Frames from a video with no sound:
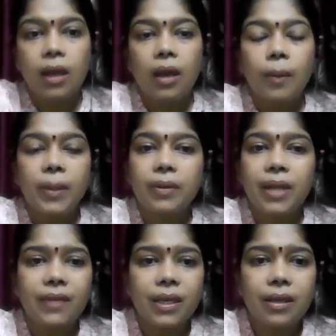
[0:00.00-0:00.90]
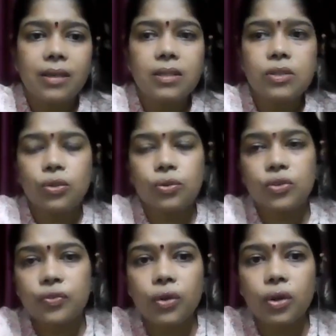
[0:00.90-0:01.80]
But nothing is
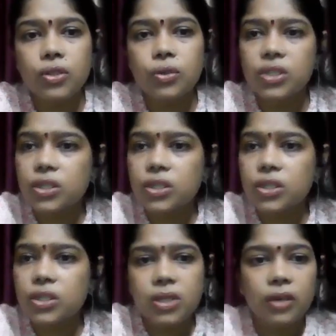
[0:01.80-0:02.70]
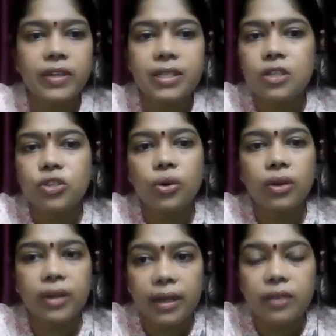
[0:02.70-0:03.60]
useful or such, it just increases your
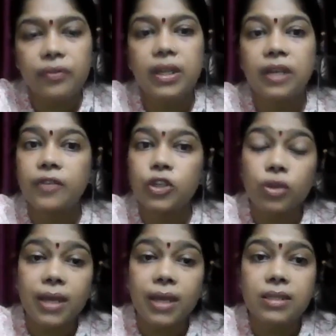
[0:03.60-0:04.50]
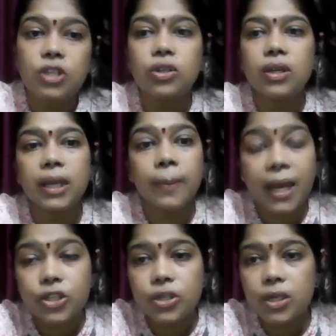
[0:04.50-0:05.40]
creativity, visualization,
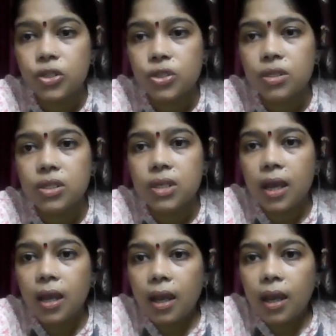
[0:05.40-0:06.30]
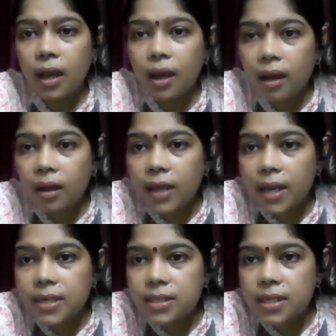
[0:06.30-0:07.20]
imaginations.
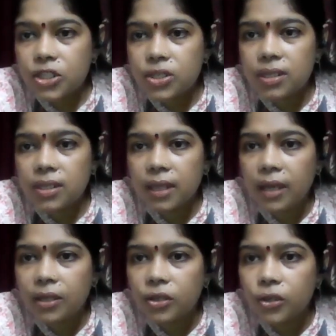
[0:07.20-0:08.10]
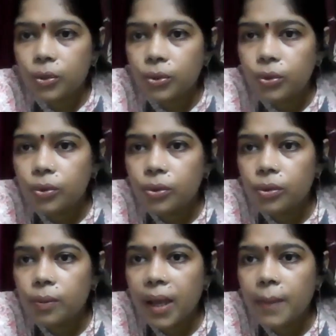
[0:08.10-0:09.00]
Nice session, thank you. Oh,
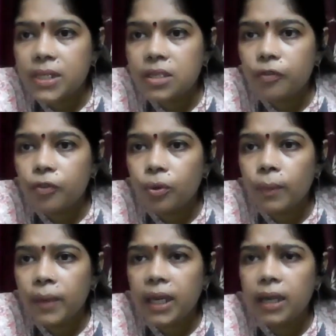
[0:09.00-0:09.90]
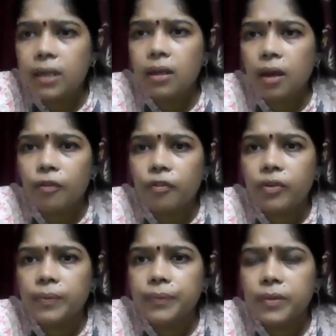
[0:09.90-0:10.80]
ma'am, is a foam clay tough?
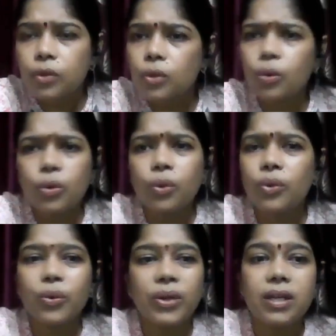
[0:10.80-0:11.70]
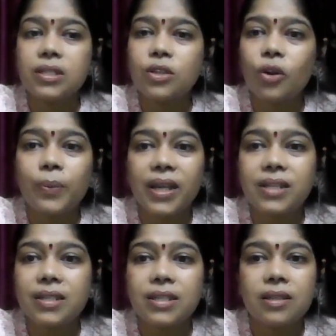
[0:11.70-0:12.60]
No, no, no, it does not
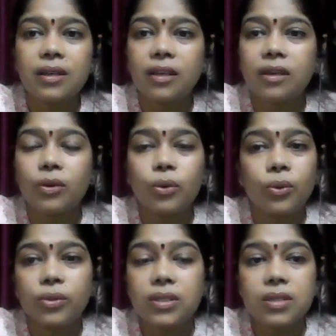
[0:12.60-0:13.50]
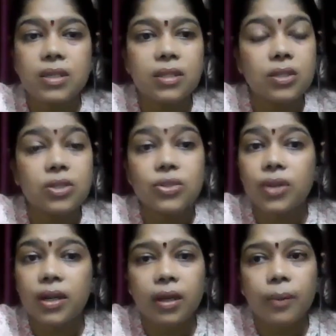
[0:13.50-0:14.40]
breaks easily. No, this is
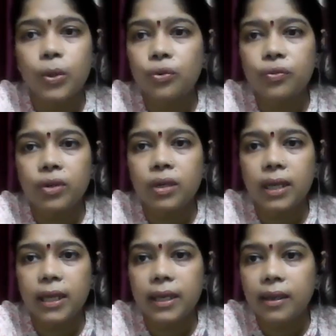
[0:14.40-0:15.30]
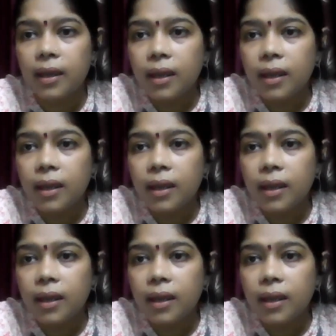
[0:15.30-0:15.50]
really a beautiful clay.